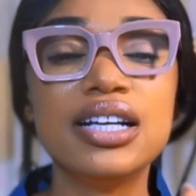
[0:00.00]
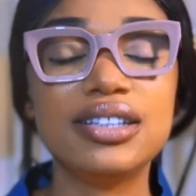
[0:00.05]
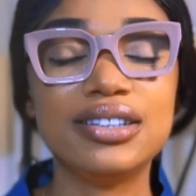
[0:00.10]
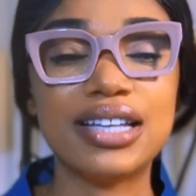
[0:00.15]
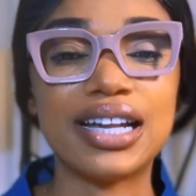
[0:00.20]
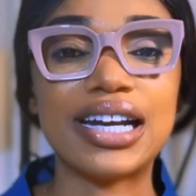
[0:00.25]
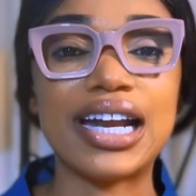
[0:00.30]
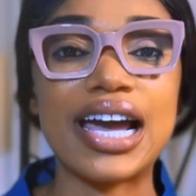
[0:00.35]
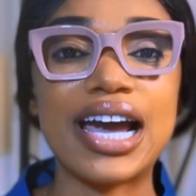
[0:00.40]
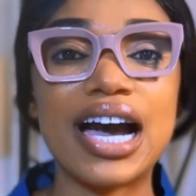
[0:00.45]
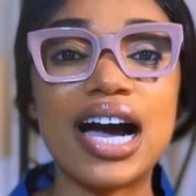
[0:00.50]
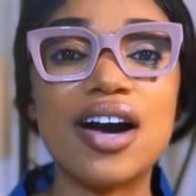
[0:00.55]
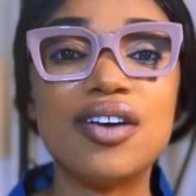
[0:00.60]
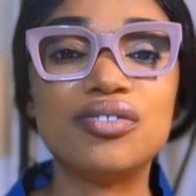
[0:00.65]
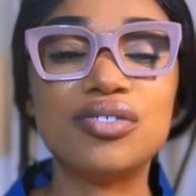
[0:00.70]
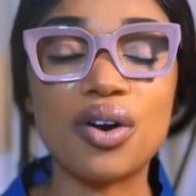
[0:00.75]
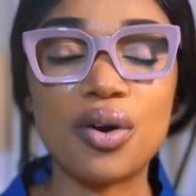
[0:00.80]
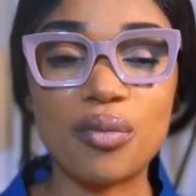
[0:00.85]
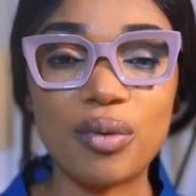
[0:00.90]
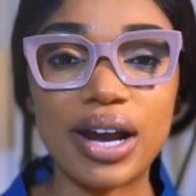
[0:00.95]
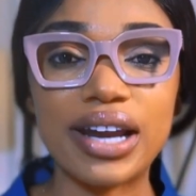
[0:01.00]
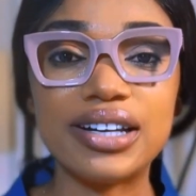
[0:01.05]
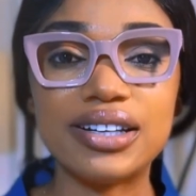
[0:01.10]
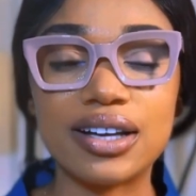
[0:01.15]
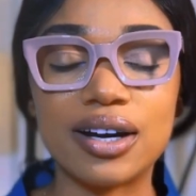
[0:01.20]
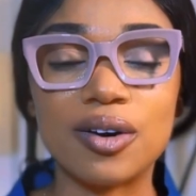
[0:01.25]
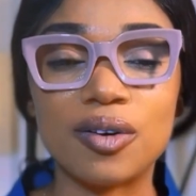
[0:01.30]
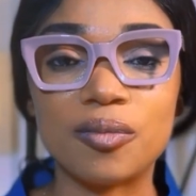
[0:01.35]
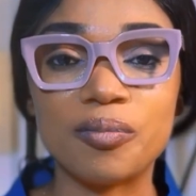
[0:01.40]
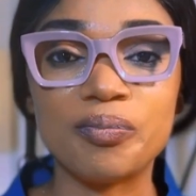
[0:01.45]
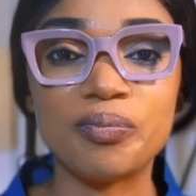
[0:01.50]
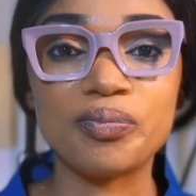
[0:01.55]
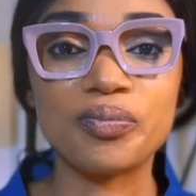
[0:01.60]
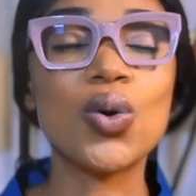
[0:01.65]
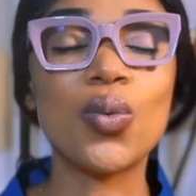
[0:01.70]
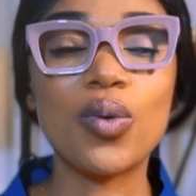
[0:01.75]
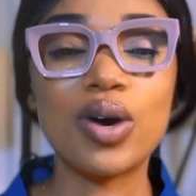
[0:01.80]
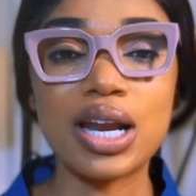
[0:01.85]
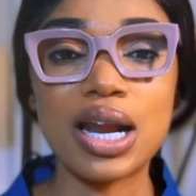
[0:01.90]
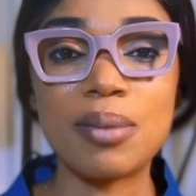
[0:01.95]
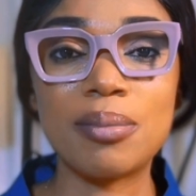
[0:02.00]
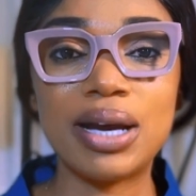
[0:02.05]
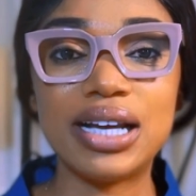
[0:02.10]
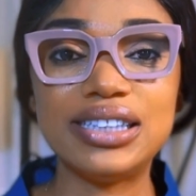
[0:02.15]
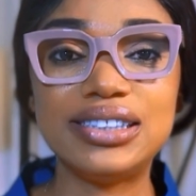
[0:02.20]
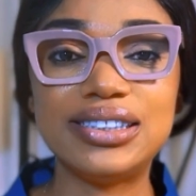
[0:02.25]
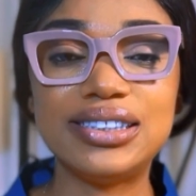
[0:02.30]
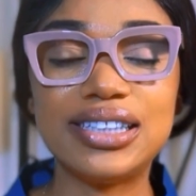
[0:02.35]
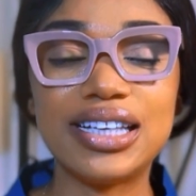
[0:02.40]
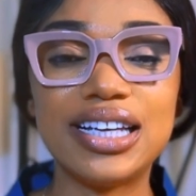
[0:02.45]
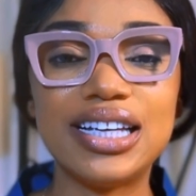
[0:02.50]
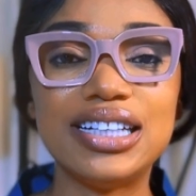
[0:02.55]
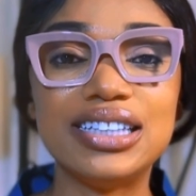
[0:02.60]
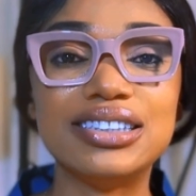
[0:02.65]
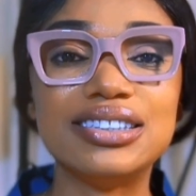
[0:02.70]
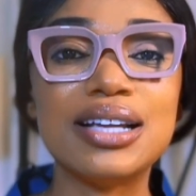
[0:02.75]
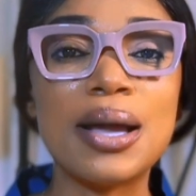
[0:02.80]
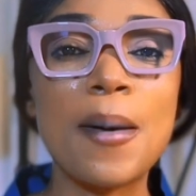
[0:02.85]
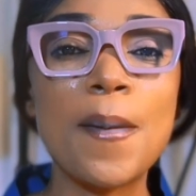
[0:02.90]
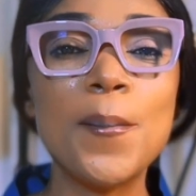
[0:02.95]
that I have right now. So what am I saying?